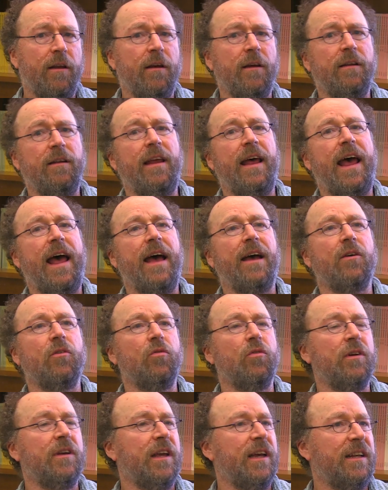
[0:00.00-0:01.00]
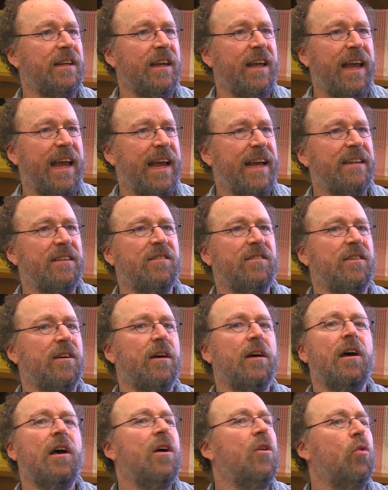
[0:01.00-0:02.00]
attack or get cancer